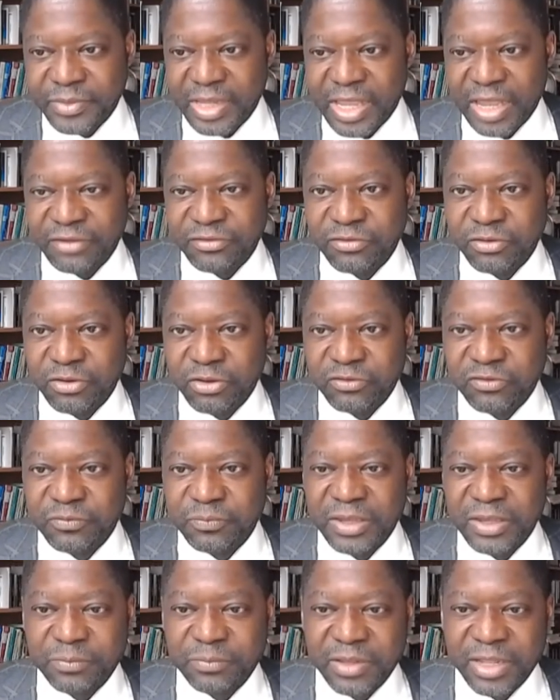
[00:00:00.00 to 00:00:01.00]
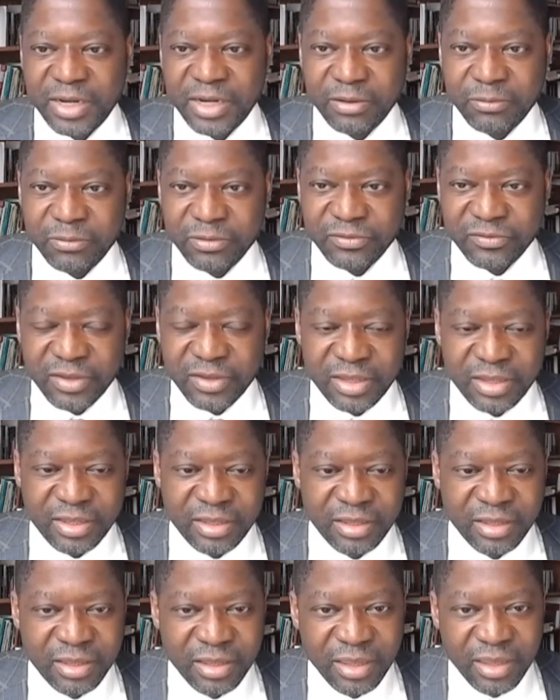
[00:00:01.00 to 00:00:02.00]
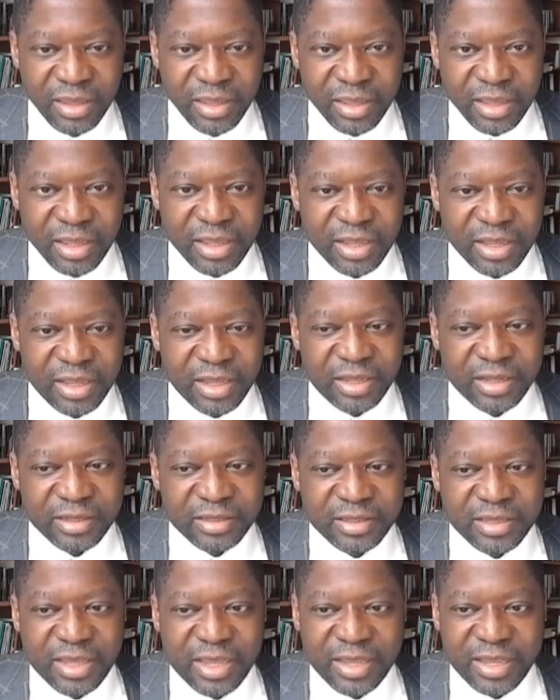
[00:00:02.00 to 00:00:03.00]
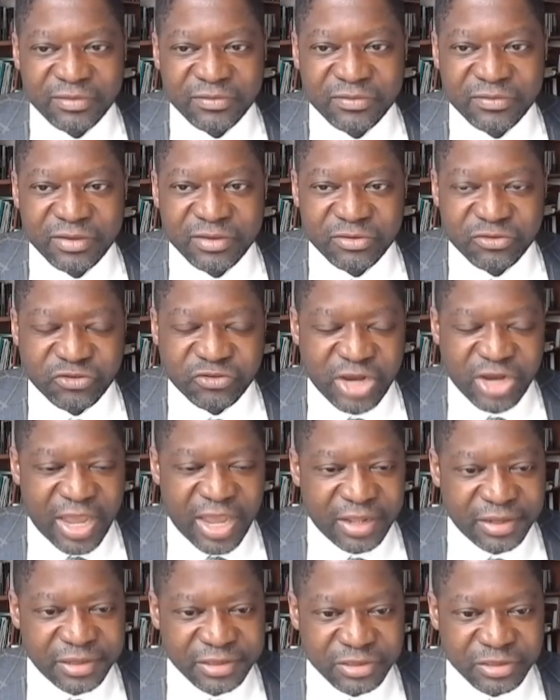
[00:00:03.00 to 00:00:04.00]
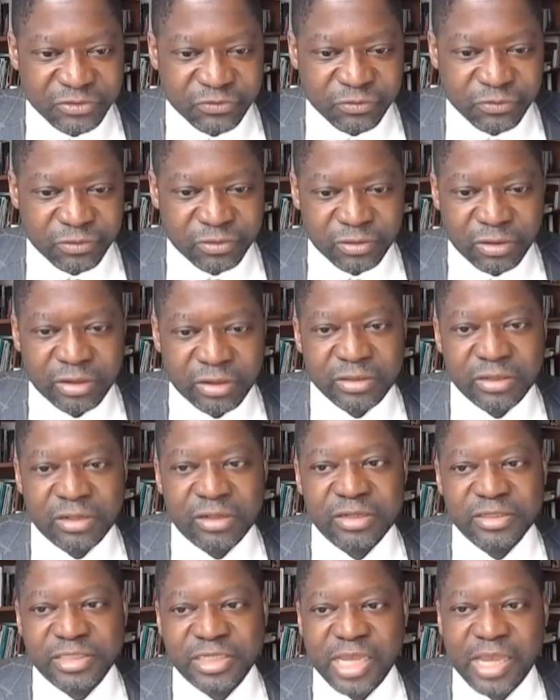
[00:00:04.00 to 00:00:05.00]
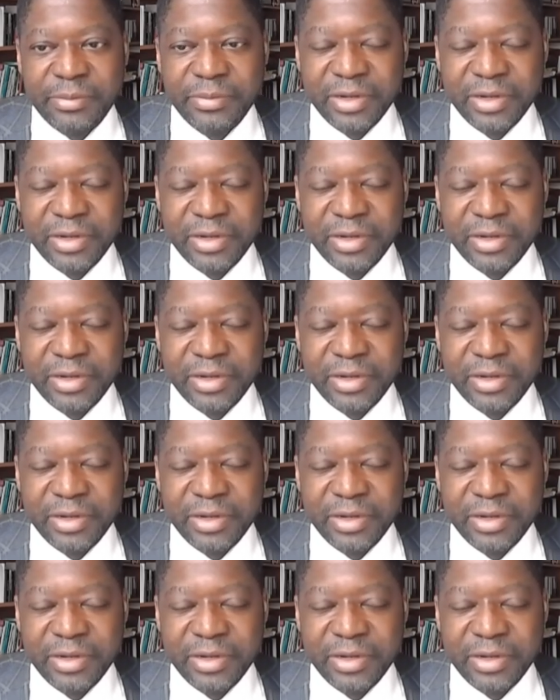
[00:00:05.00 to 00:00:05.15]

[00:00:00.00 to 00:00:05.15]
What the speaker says: As you know, space planning was a constant challenge for a long, long time.